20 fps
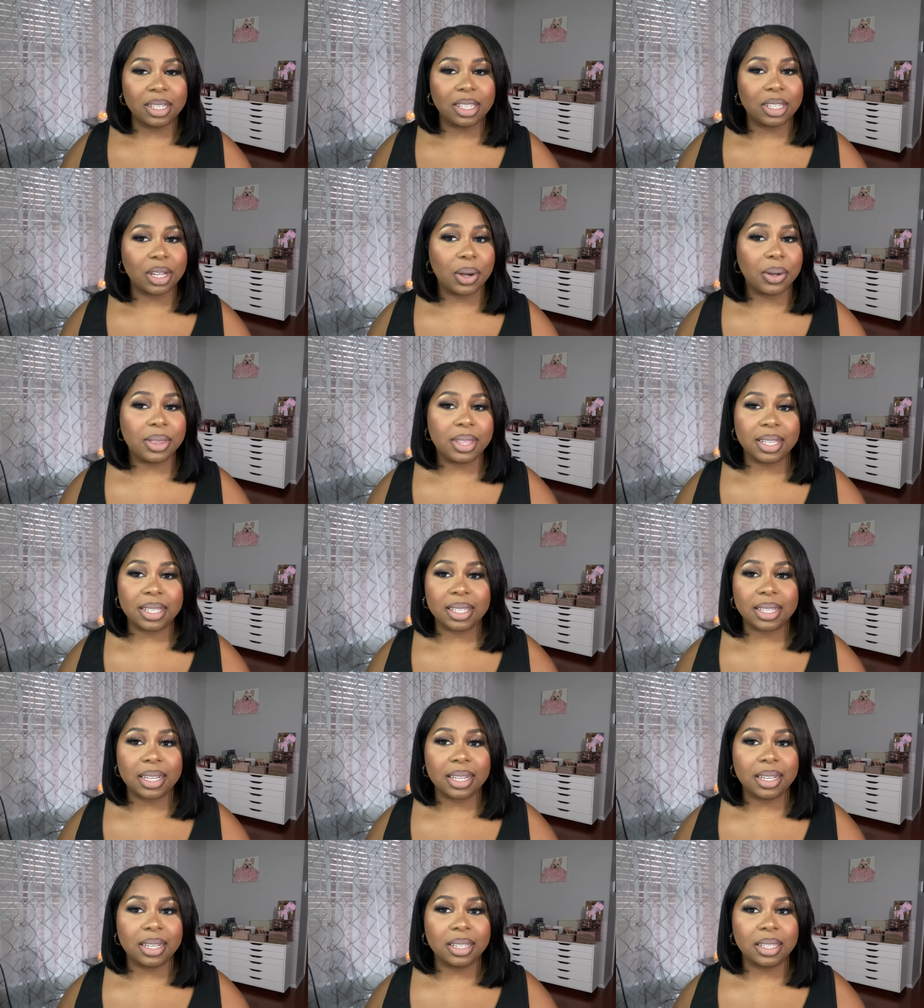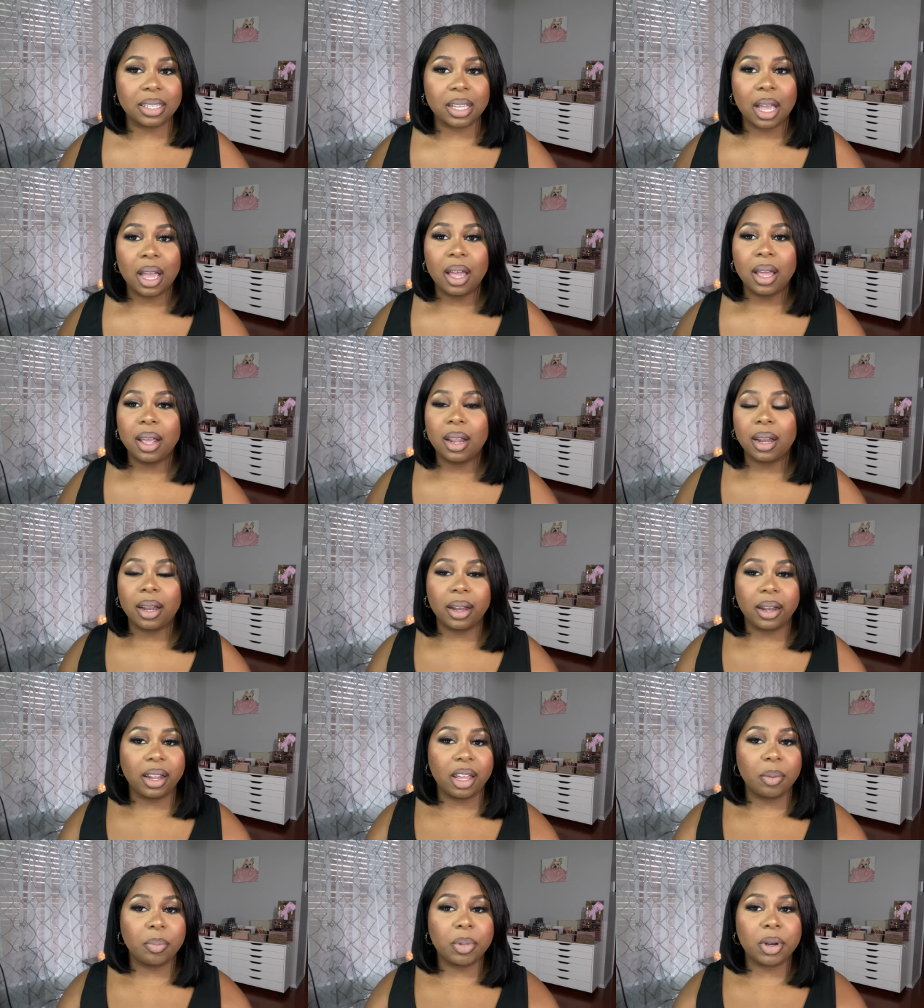So this is
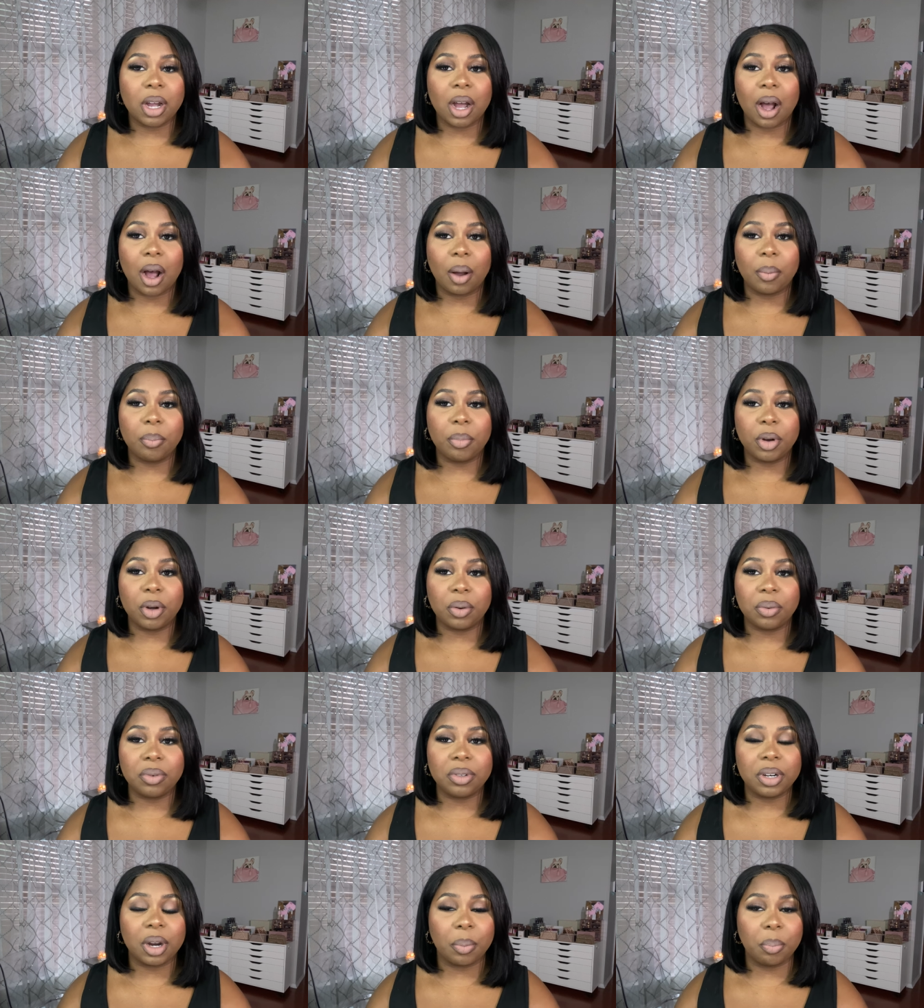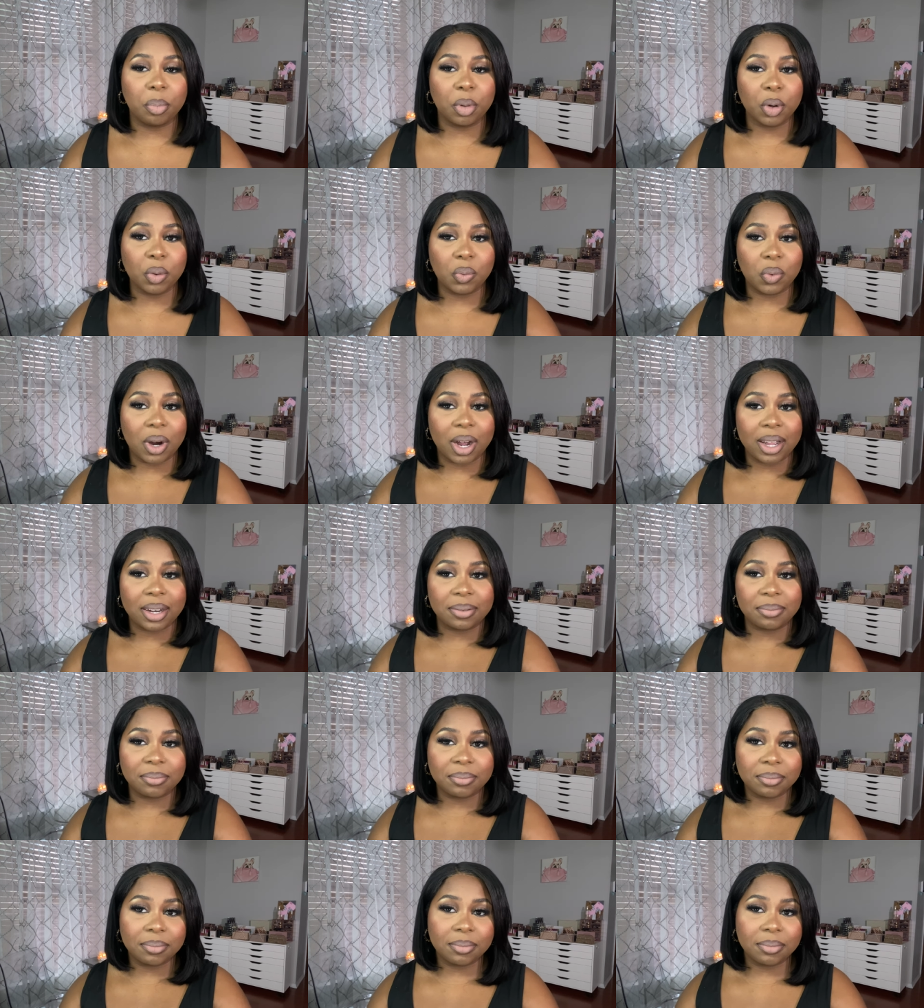lip combo number one.